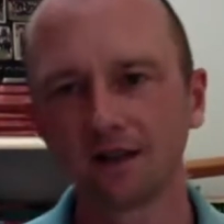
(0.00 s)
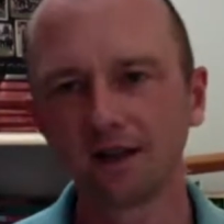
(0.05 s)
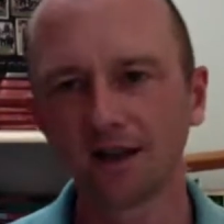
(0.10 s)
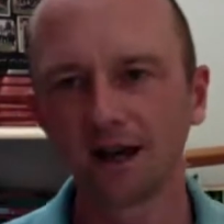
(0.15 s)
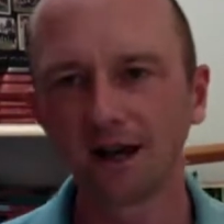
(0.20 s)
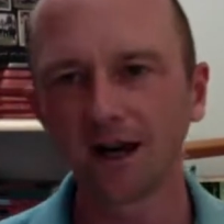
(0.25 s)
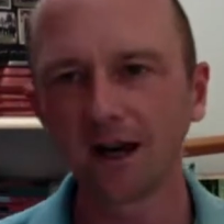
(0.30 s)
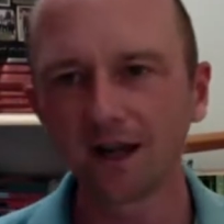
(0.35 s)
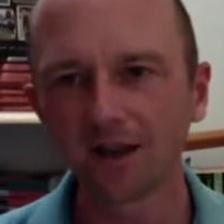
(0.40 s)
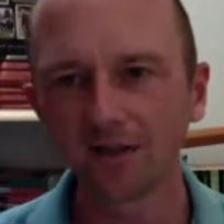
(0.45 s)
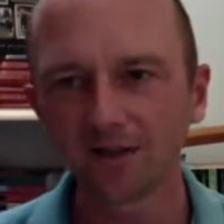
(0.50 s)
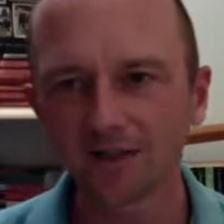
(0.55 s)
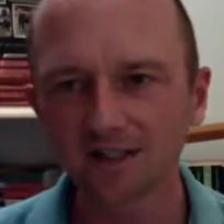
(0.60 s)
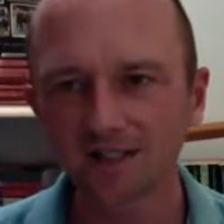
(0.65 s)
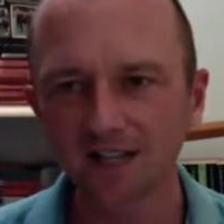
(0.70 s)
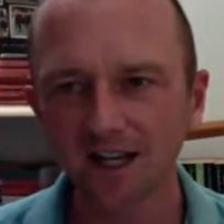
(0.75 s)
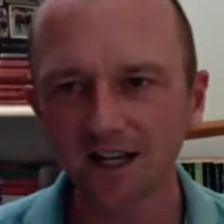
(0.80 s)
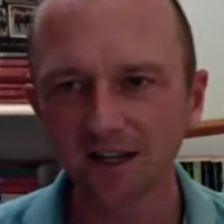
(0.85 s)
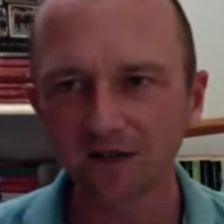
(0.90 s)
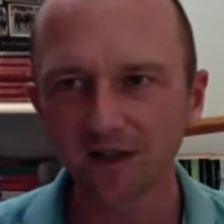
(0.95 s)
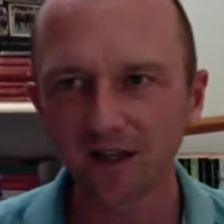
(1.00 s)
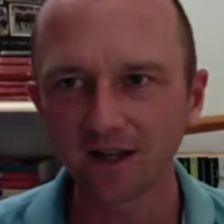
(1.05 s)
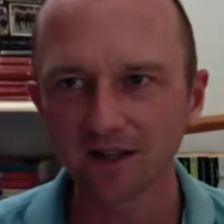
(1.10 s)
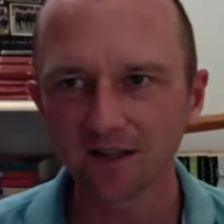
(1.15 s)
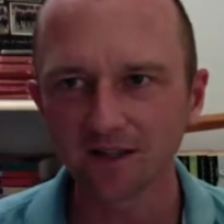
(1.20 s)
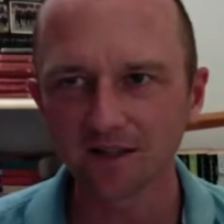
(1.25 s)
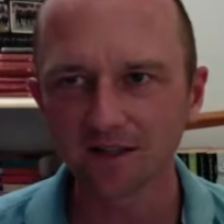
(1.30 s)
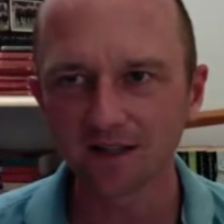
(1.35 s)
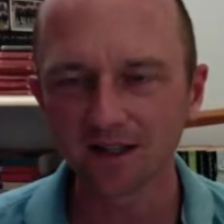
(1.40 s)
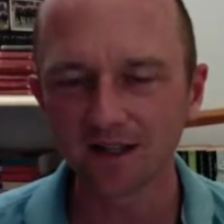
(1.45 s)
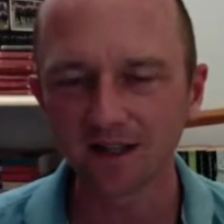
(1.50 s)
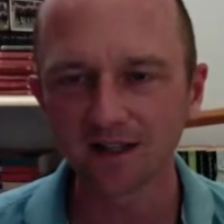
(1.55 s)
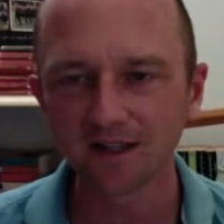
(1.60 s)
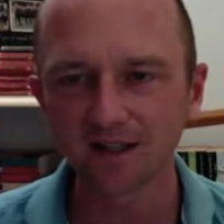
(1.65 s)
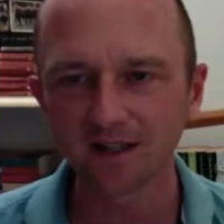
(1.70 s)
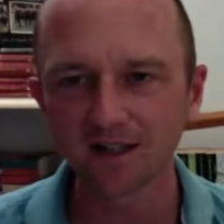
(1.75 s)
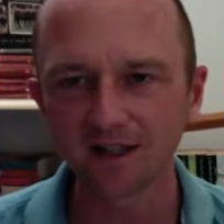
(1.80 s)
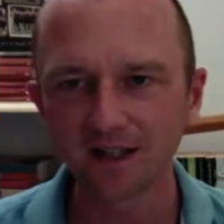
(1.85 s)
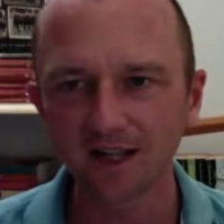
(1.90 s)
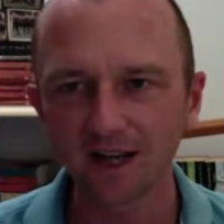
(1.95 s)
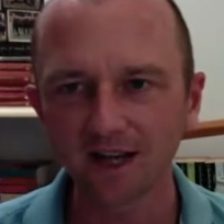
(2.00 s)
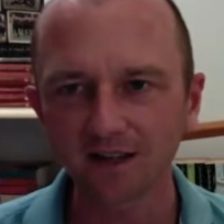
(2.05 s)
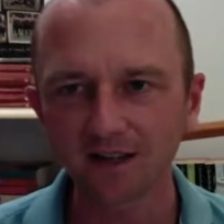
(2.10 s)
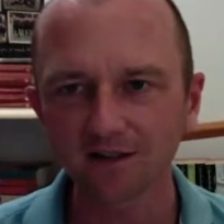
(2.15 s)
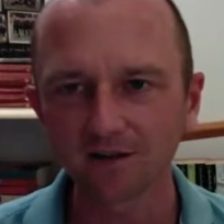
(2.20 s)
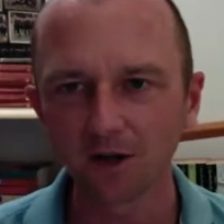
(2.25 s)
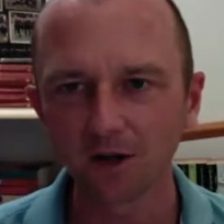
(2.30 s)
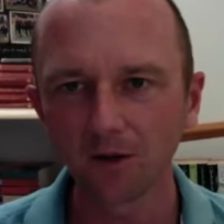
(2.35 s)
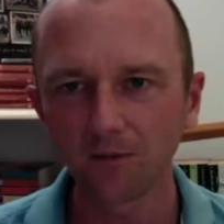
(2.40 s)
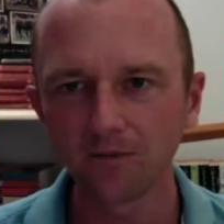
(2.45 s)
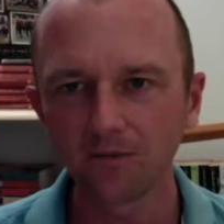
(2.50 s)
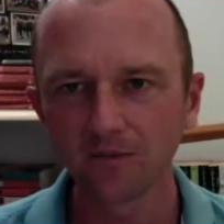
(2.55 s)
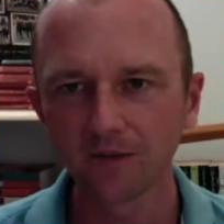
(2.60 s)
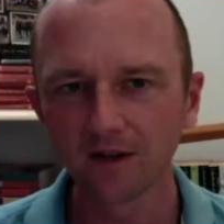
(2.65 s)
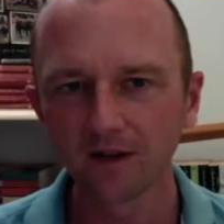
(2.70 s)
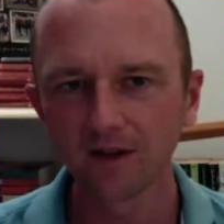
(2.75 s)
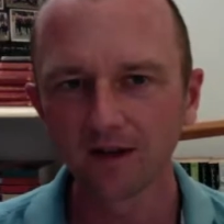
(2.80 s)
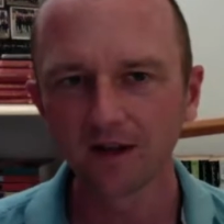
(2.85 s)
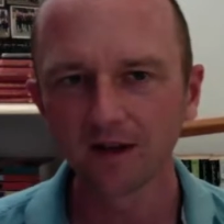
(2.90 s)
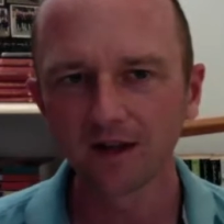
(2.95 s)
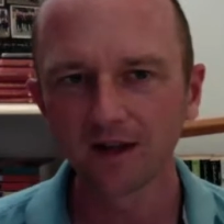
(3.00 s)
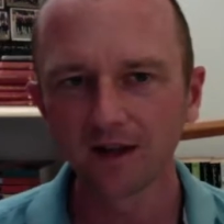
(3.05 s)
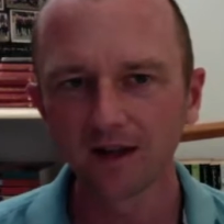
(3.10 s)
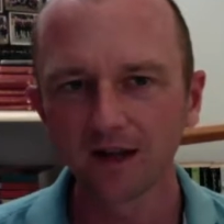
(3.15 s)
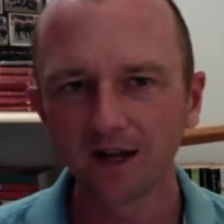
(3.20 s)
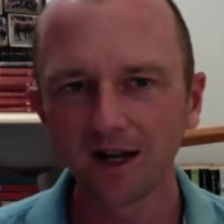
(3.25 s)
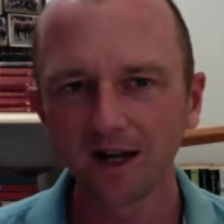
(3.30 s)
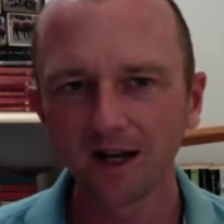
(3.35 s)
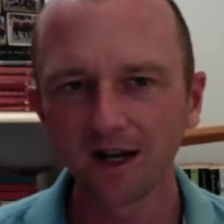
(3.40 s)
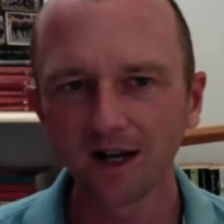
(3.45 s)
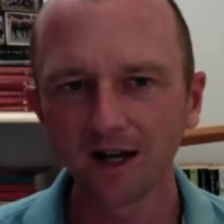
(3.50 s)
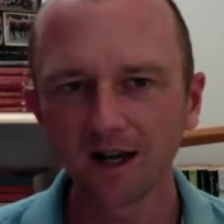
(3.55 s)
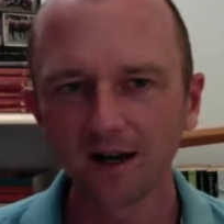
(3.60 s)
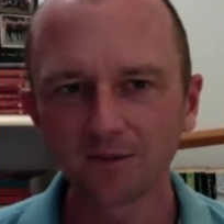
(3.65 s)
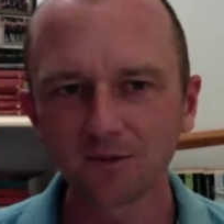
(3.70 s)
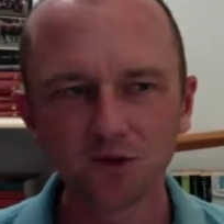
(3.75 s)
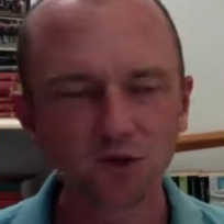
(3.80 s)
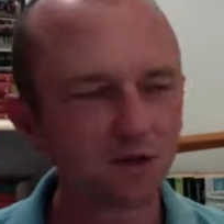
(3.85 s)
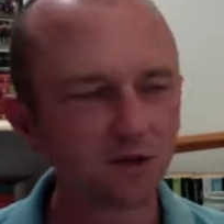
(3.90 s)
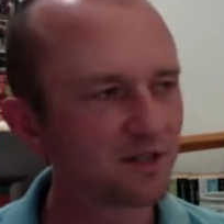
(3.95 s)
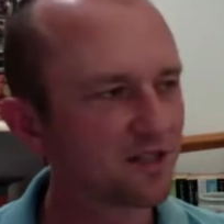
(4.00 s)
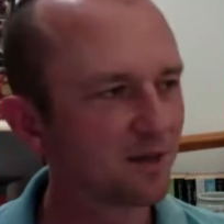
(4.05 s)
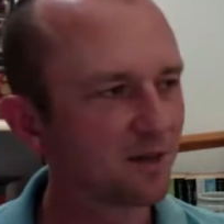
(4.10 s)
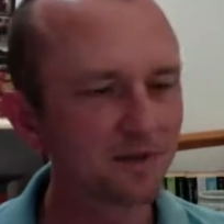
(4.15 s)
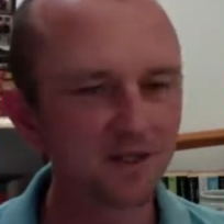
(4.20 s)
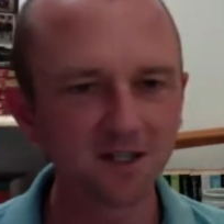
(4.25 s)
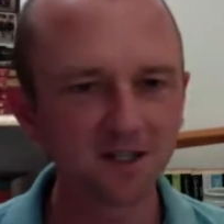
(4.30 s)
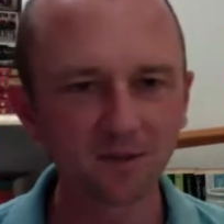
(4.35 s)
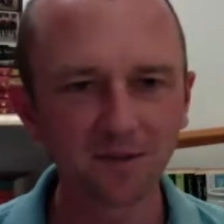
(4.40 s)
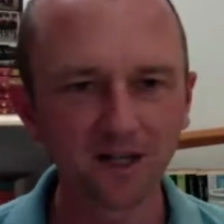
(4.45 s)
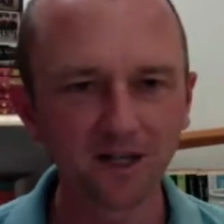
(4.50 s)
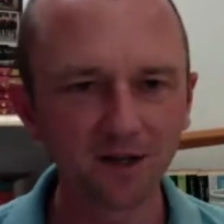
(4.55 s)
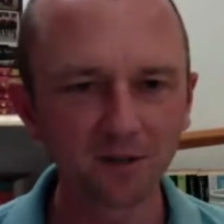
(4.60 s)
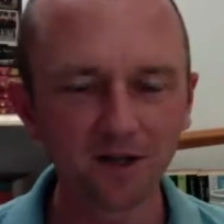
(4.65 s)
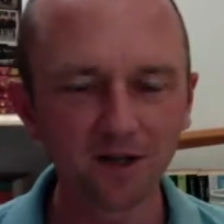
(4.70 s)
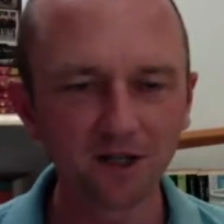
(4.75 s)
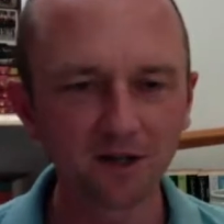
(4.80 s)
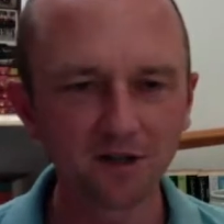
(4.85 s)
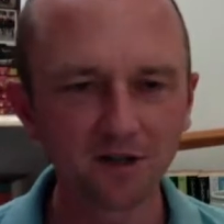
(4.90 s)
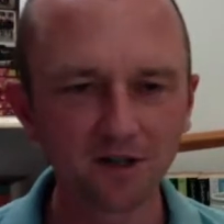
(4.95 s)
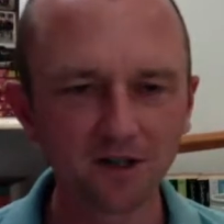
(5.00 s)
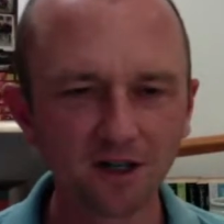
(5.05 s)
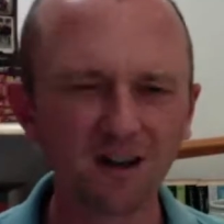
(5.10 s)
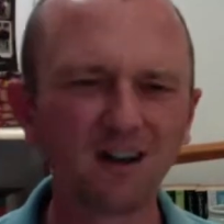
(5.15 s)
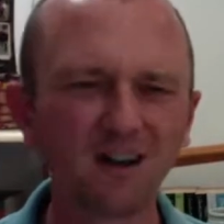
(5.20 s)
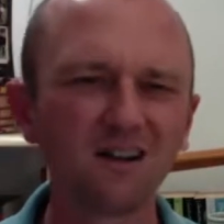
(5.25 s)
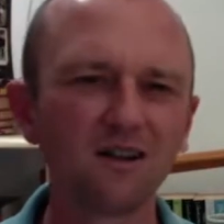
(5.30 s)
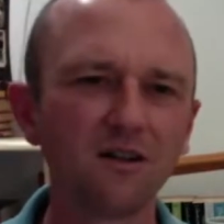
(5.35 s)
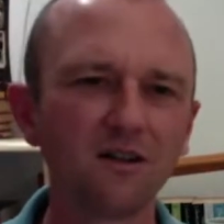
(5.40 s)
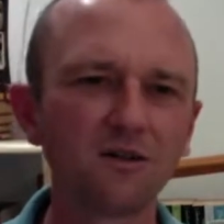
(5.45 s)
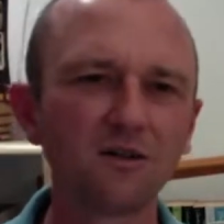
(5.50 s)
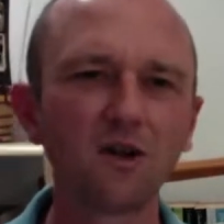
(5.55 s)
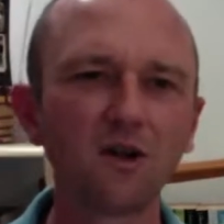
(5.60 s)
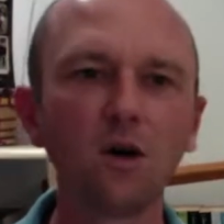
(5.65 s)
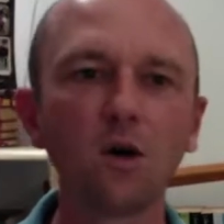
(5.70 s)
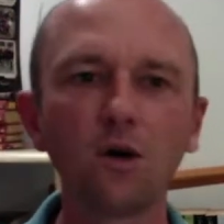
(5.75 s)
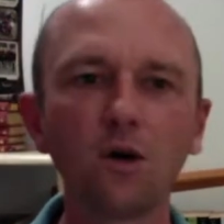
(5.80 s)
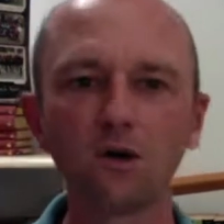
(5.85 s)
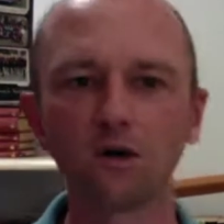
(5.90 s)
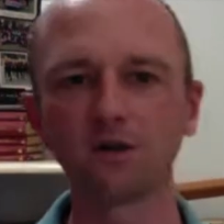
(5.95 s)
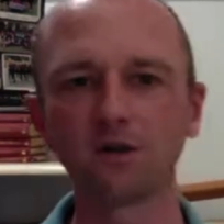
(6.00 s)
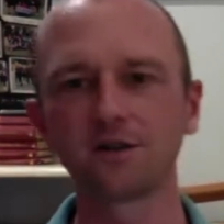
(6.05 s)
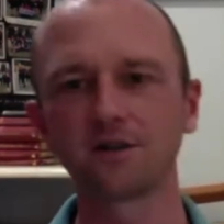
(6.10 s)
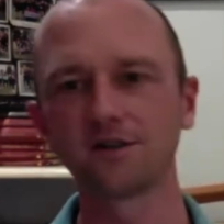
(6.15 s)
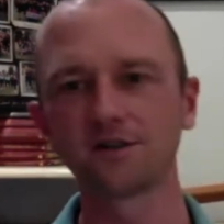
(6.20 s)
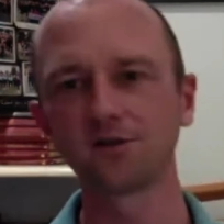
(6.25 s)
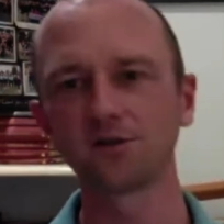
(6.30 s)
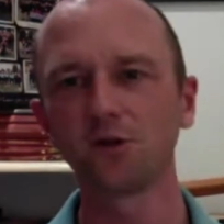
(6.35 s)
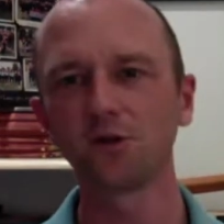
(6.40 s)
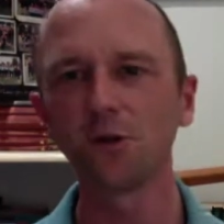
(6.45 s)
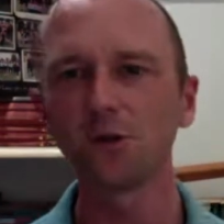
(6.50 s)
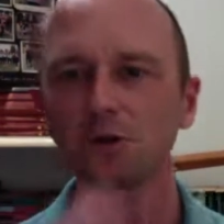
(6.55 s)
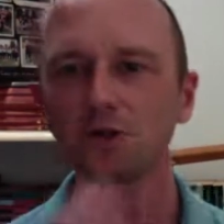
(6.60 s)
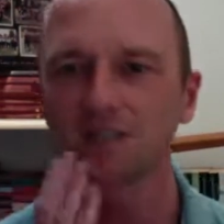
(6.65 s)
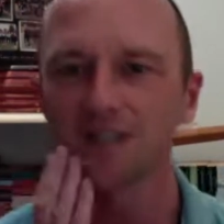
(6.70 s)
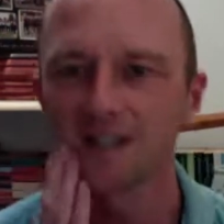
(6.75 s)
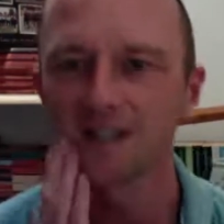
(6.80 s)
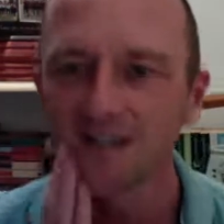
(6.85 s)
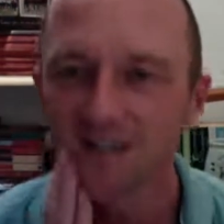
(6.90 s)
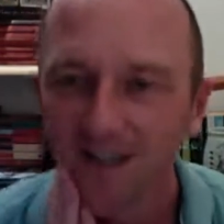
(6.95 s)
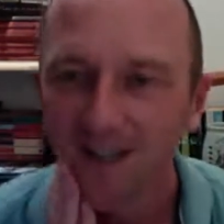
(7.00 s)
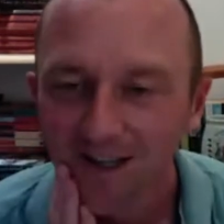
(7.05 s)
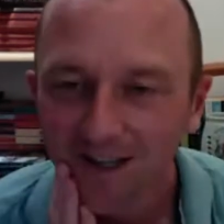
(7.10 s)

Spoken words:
the 10 events in a decathlon, I'm sure there's going to be some here where you just go, oh, of course it is.